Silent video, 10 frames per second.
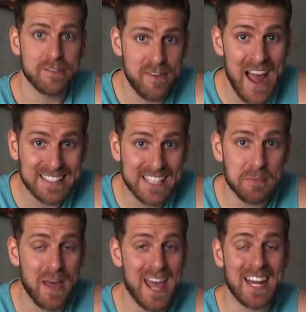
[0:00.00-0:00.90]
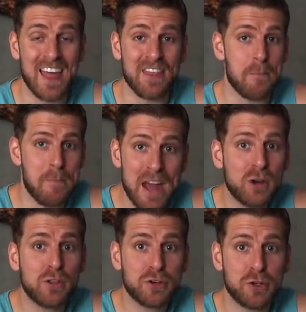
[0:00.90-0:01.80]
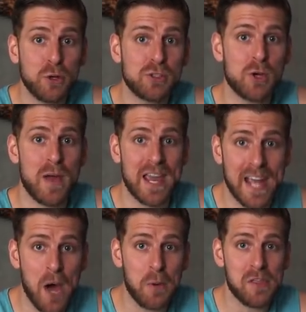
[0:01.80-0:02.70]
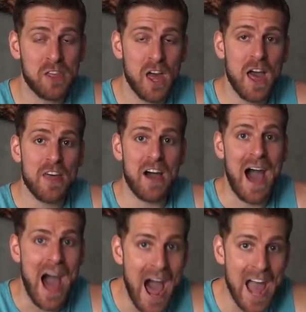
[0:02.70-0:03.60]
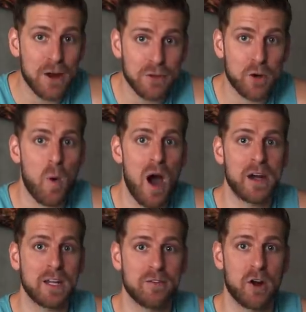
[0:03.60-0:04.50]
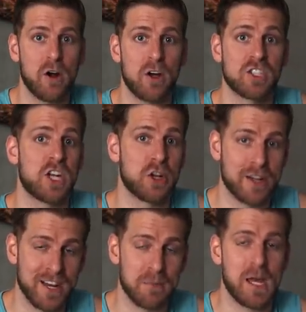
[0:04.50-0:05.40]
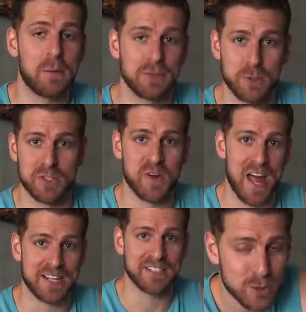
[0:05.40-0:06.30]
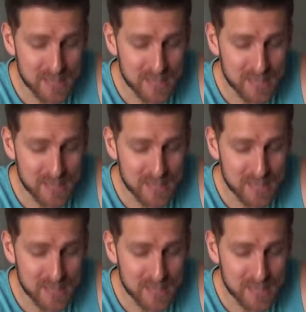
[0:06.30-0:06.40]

The fact is, man, the better the dudes you hang out with, the higher the quality of girls you're gonna be able to attract.